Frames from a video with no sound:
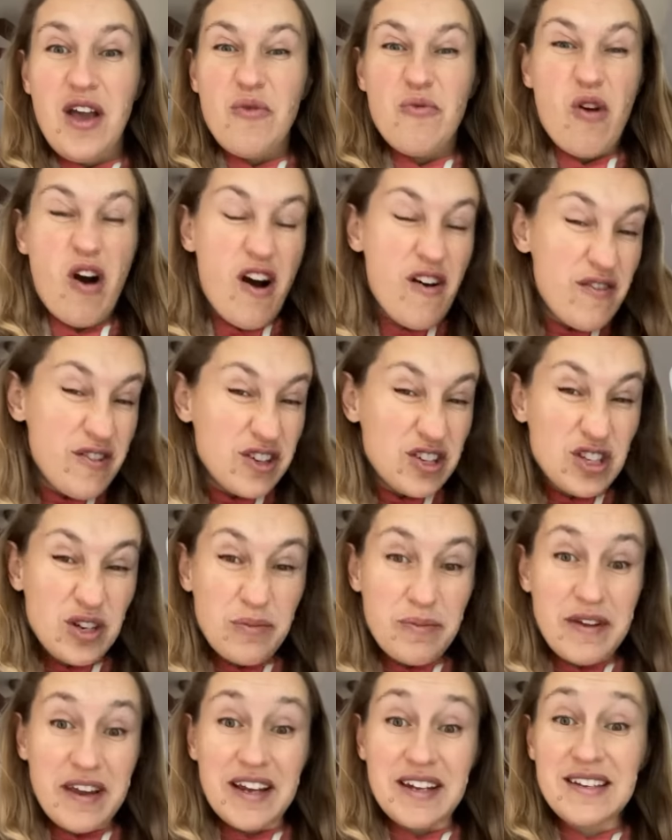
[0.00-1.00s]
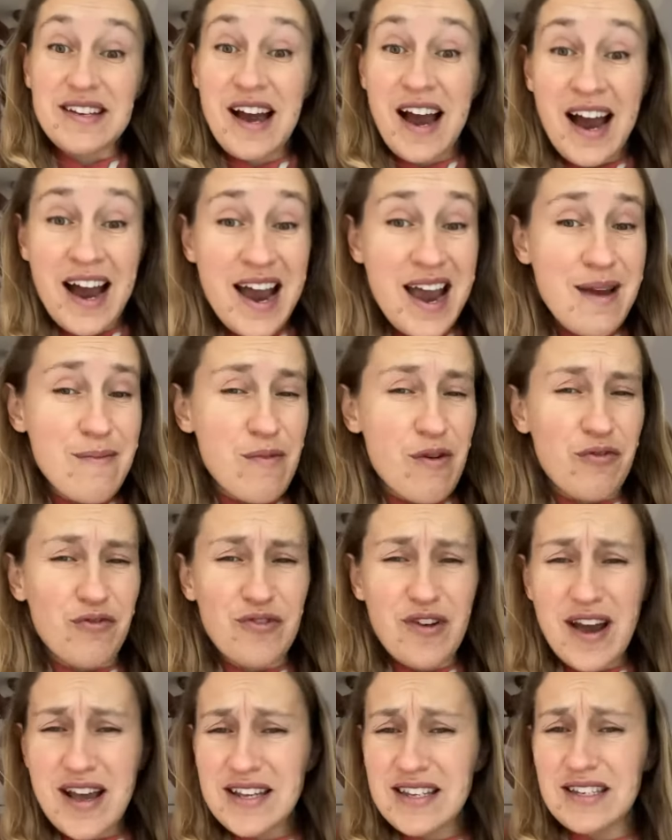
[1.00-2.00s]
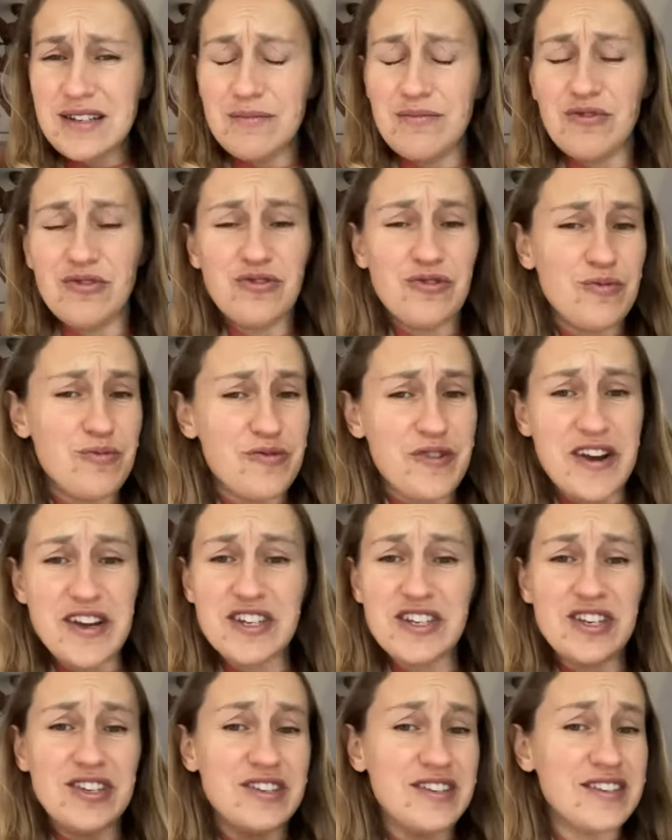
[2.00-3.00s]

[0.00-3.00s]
Rather, it should be a time of rest and recuperation,